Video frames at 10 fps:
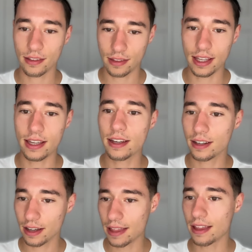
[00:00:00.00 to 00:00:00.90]

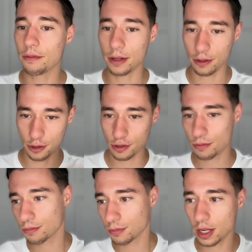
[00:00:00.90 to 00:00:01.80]
and then we're just,
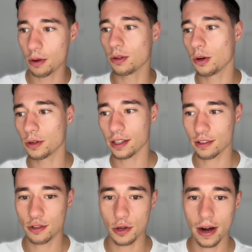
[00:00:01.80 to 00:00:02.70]
loading
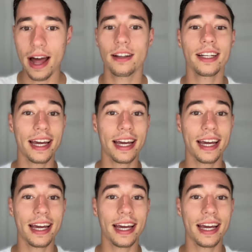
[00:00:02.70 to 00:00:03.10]
this URL